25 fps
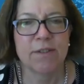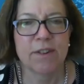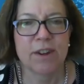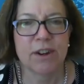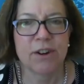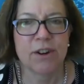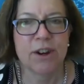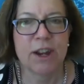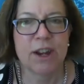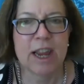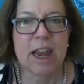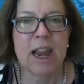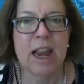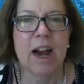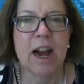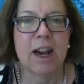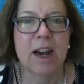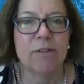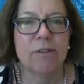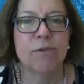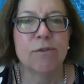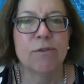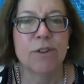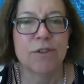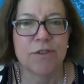very
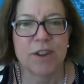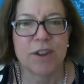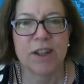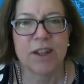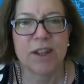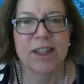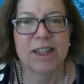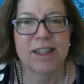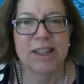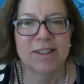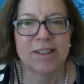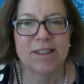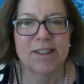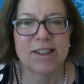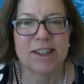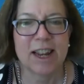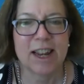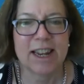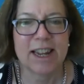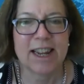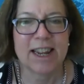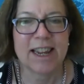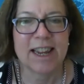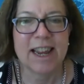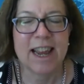revealing
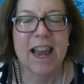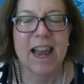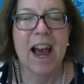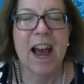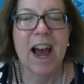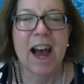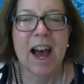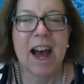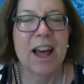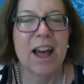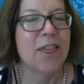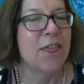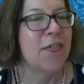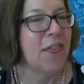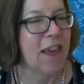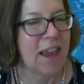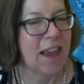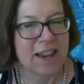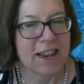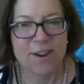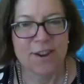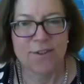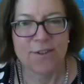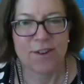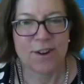study.
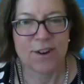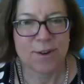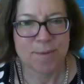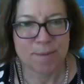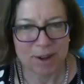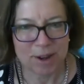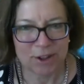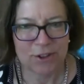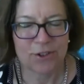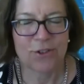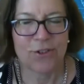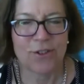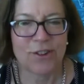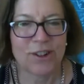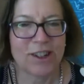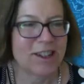Thank you very much for